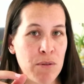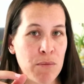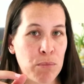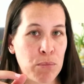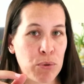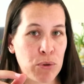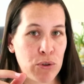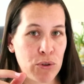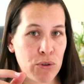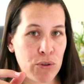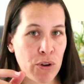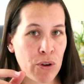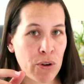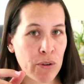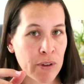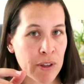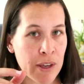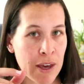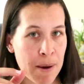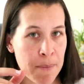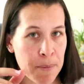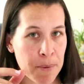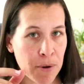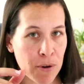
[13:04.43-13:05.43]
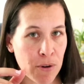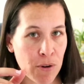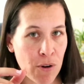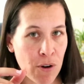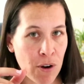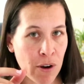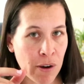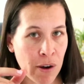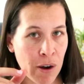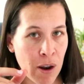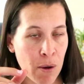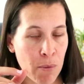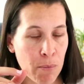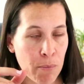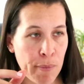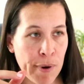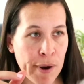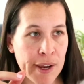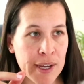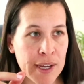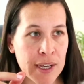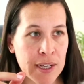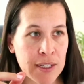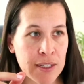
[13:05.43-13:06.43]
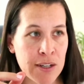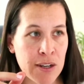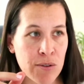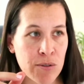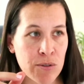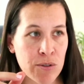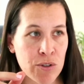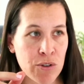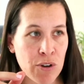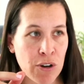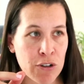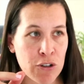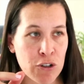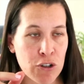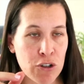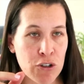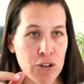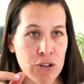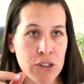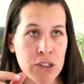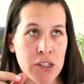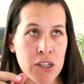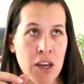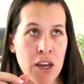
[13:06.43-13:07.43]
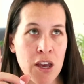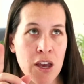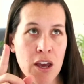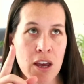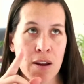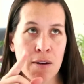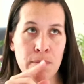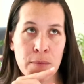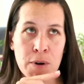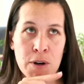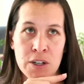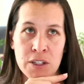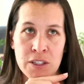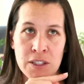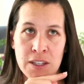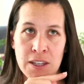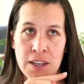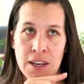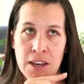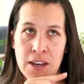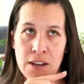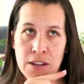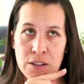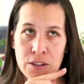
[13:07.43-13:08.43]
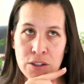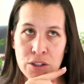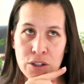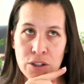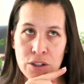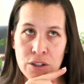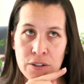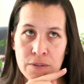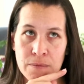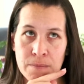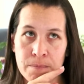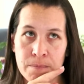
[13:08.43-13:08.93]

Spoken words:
Pluto and Capricorn, breaking down structures, and Mars and Cancer.